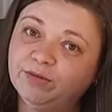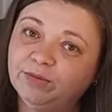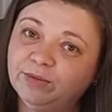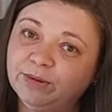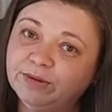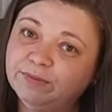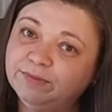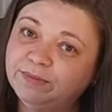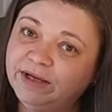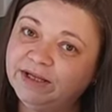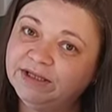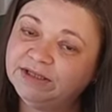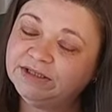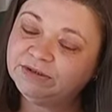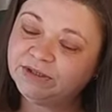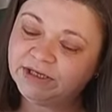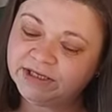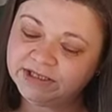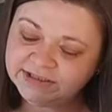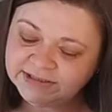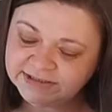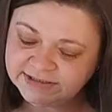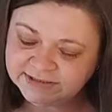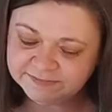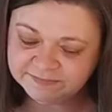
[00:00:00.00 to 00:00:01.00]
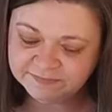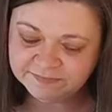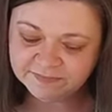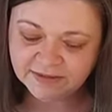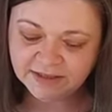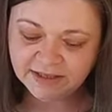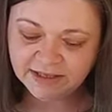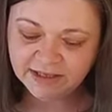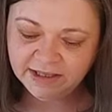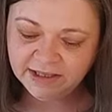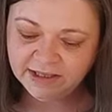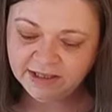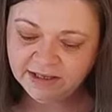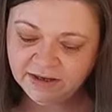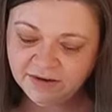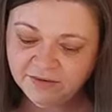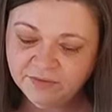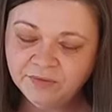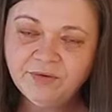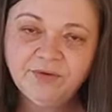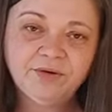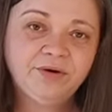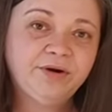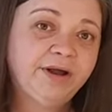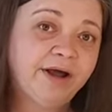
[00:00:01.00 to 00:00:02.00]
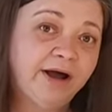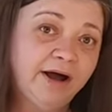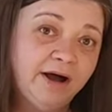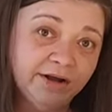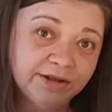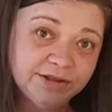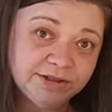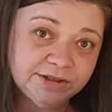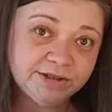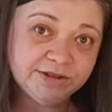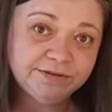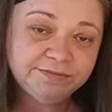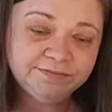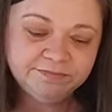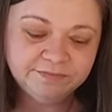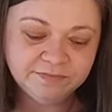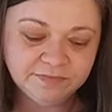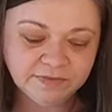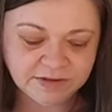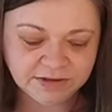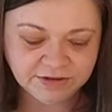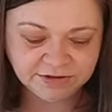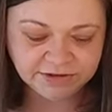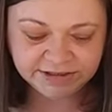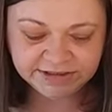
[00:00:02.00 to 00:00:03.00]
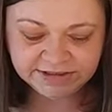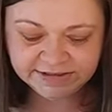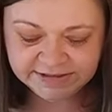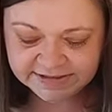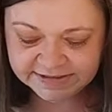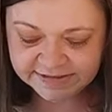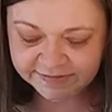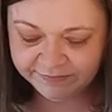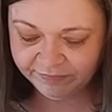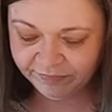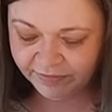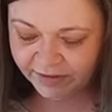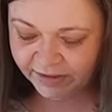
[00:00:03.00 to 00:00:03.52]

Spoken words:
with my dress or other dress.